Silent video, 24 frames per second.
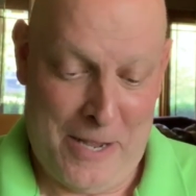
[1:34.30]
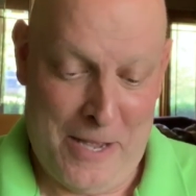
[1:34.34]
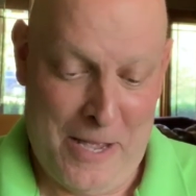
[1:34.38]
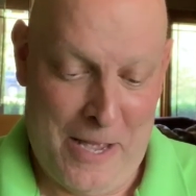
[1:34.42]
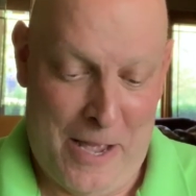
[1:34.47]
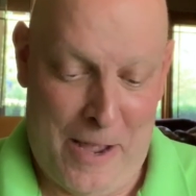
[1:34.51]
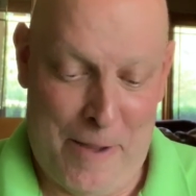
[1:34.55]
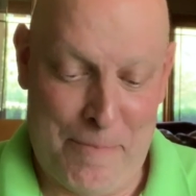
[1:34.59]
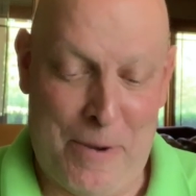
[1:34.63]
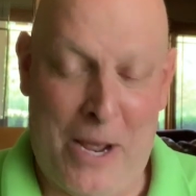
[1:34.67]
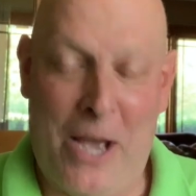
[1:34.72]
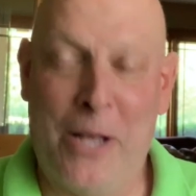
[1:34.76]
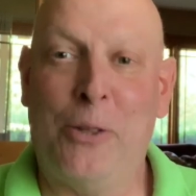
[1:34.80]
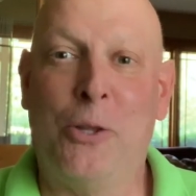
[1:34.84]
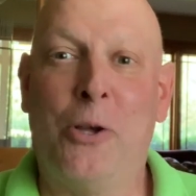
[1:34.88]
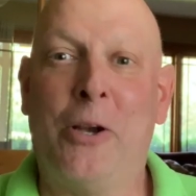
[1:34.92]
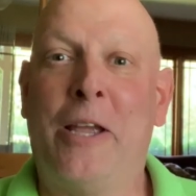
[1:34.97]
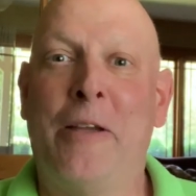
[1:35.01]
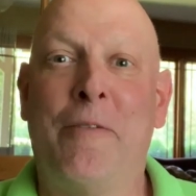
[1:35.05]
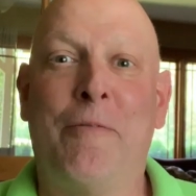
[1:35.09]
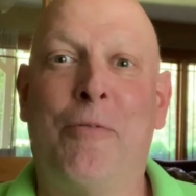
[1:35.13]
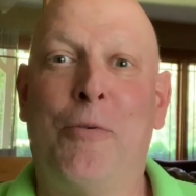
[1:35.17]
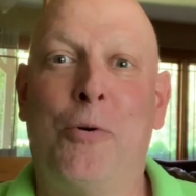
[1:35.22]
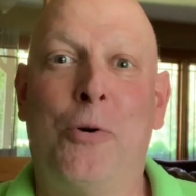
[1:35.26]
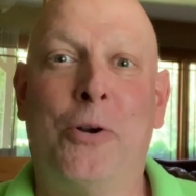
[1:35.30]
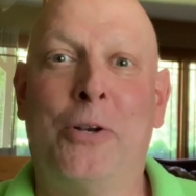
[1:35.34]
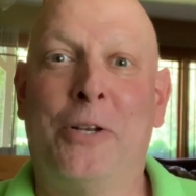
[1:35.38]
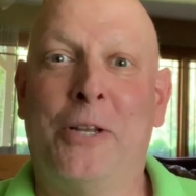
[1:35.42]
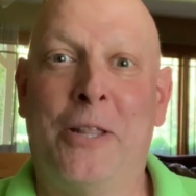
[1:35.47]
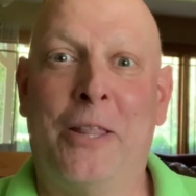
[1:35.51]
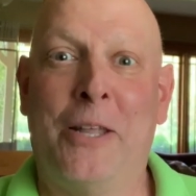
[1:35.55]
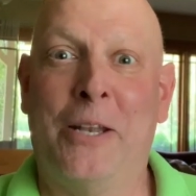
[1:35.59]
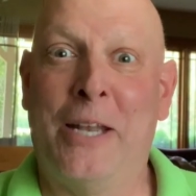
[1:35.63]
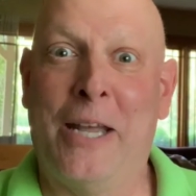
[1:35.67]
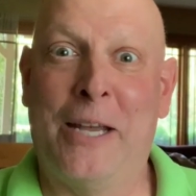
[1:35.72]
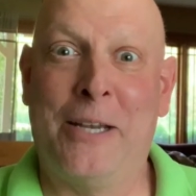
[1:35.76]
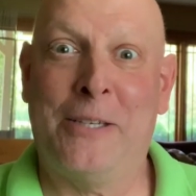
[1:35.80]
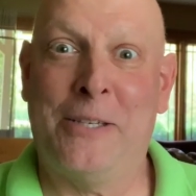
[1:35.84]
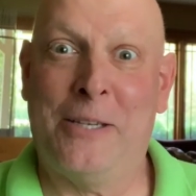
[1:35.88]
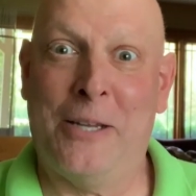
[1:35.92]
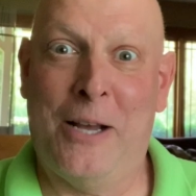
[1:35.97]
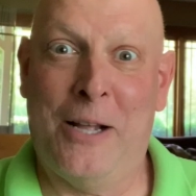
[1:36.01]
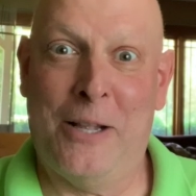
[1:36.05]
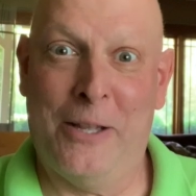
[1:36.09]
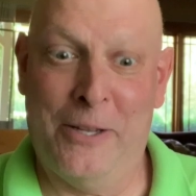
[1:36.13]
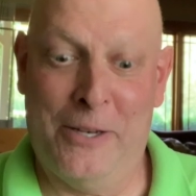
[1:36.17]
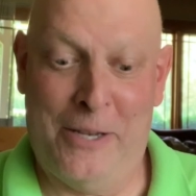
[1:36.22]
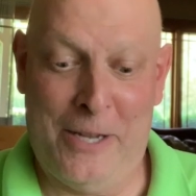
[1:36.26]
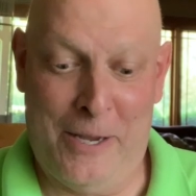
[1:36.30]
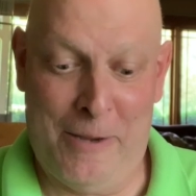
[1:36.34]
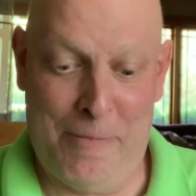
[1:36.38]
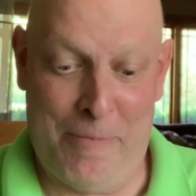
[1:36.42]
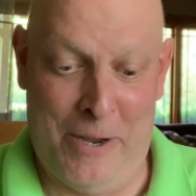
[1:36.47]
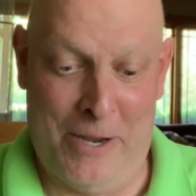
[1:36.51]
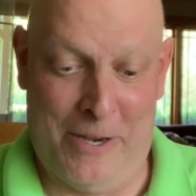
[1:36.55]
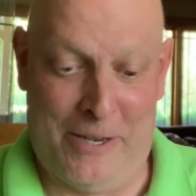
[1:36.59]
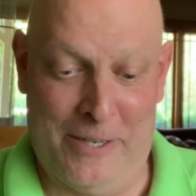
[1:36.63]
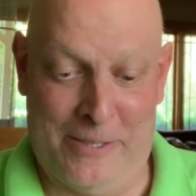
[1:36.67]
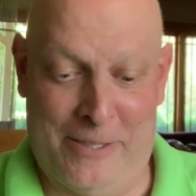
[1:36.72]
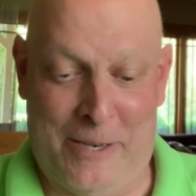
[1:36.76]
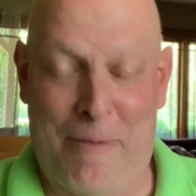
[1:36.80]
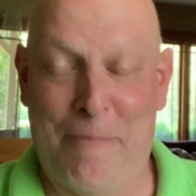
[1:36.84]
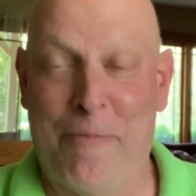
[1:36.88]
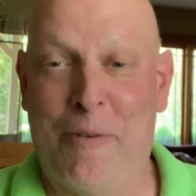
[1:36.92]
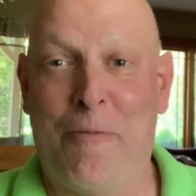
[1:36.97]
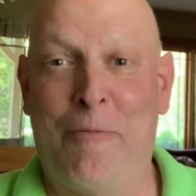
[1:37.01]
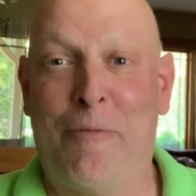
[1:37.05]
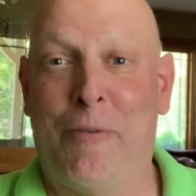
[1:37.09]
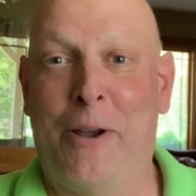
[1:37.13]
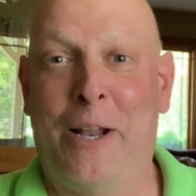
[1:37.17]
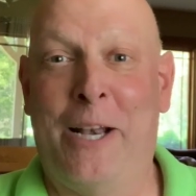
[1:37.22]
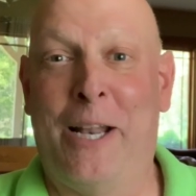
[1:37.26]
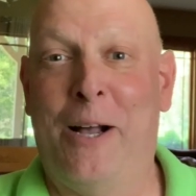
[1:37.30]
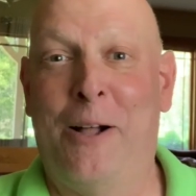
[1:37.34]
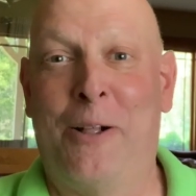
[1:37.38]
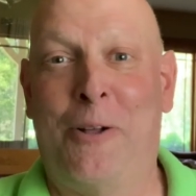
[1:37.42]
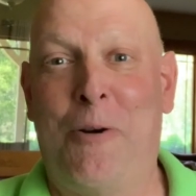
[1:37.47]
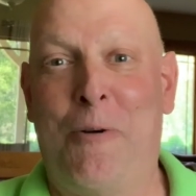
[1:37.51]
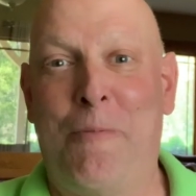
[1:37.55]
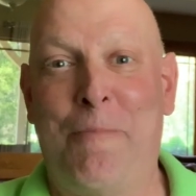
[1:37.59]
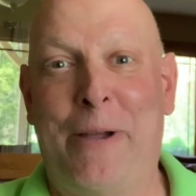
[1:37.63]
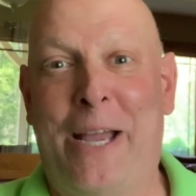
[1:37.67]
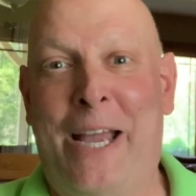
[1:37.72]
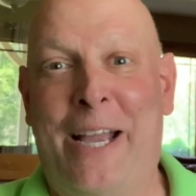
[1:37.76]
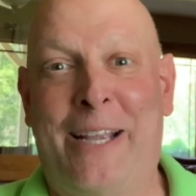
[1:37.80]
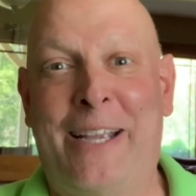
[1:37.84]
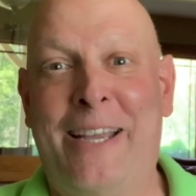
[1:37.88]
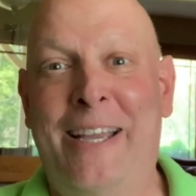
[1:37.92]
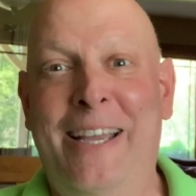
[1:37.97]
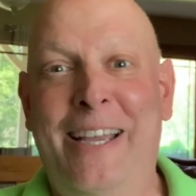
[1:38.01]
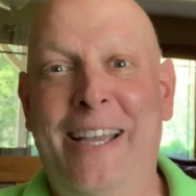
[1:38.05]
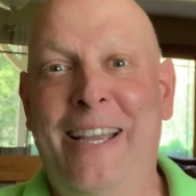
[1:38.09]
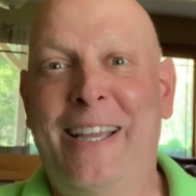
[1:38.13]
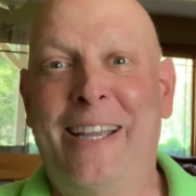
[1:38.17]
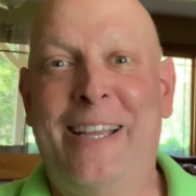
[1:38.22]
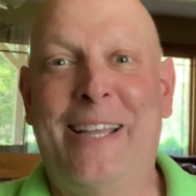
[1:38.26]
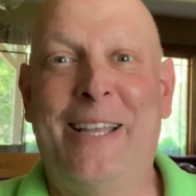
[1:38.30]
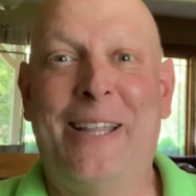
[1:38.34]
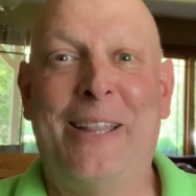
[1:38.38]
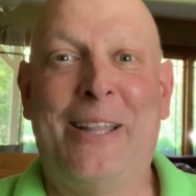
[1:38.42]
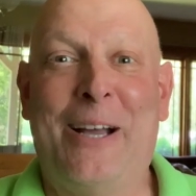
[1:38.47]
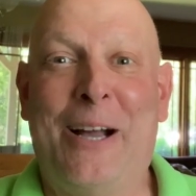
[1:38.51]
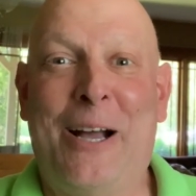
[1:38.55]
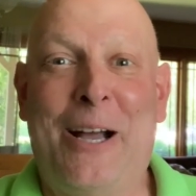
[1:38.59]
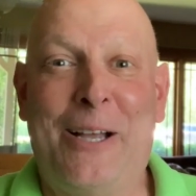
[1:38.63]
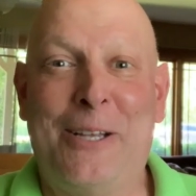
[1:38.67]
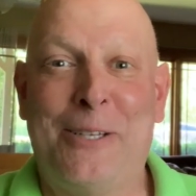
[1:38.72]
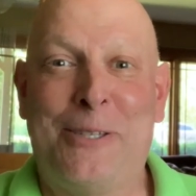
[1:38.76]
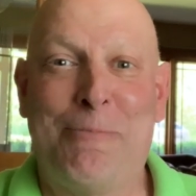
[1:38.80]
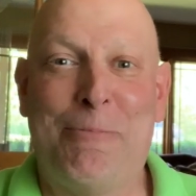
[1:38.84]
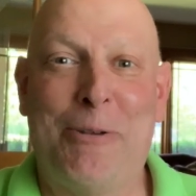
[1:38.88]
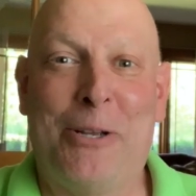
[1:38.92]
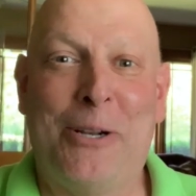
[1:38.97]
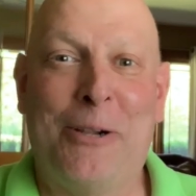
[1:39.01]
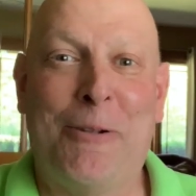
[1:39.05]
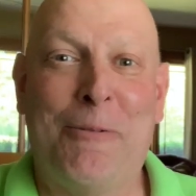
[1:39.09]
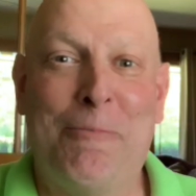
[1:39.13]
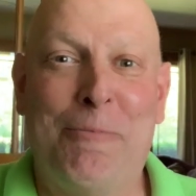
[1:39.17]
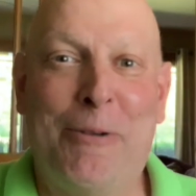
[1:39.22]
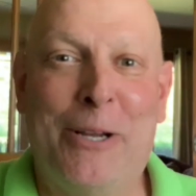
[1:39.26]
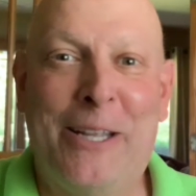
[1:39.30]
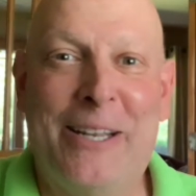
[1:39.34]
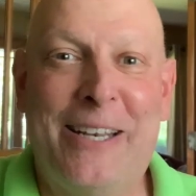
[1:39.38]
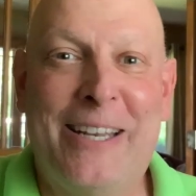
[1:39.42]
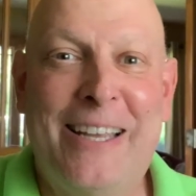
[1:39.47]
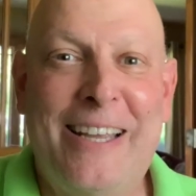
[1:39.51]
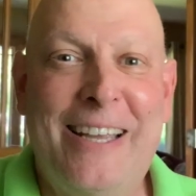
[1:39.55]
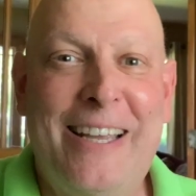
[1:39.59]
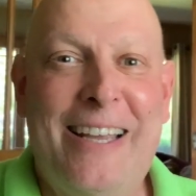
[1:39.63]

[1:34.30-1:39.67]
I'm not looking forward to the next holiday because I'm afraid I'll go back in the hospital. But